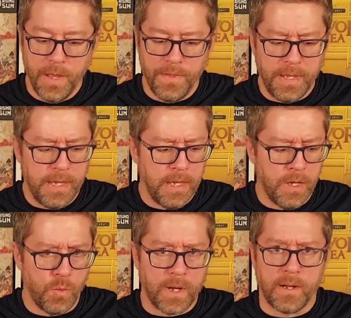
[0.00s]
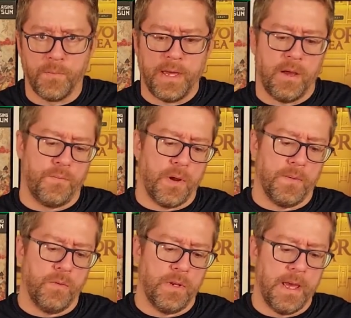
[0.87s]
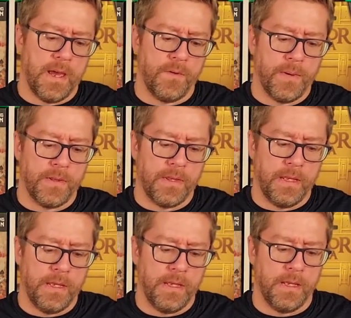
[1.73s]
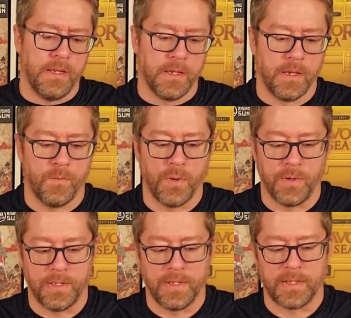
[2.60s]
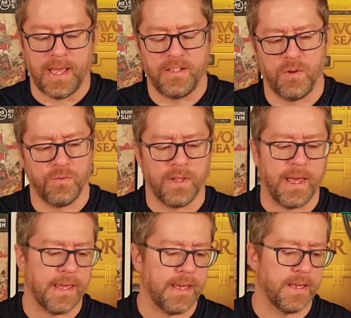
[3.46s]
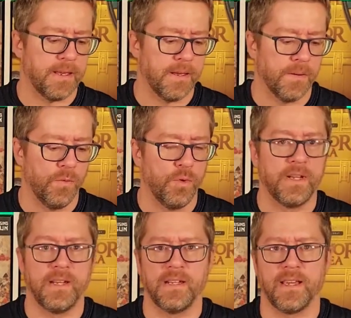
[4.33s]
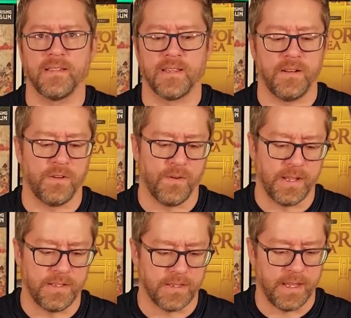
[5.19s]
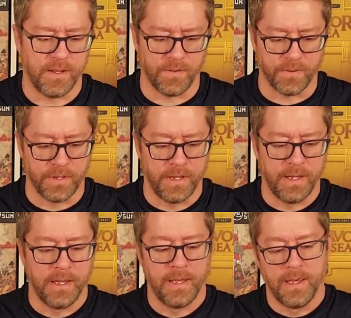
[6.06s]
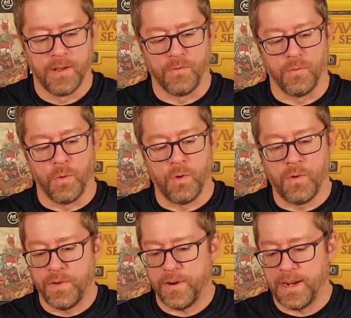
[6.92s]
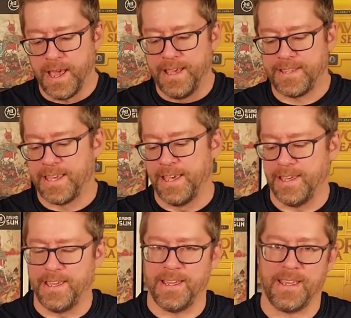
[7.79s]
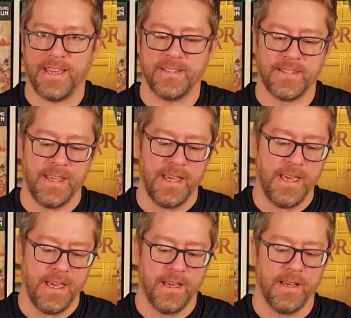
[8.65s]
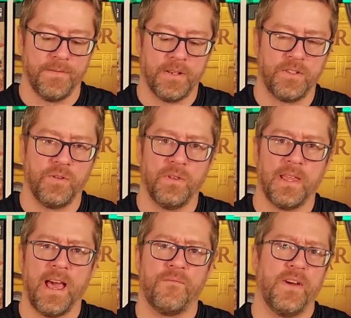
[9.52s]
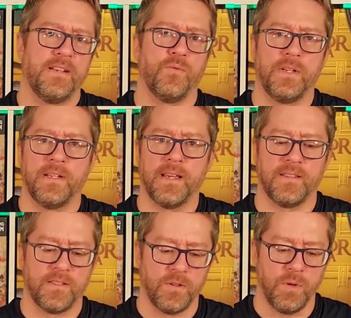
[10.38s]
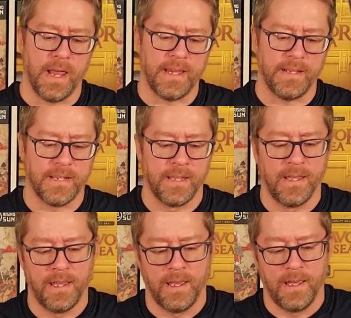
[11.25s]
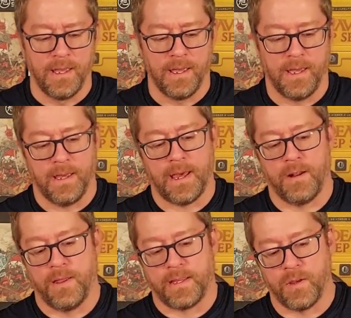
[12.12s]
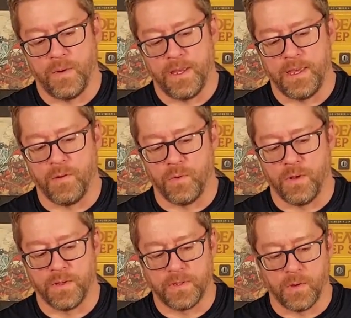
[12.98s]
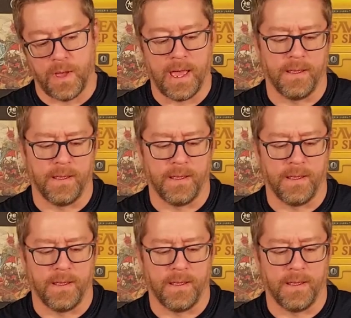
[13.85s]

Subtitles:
The one complaint I probably would have about the components is I don't like wooden dice. I don't know, they don't roll very nice, I guess. I find wooden dice too light, and I don't like the way they roll. So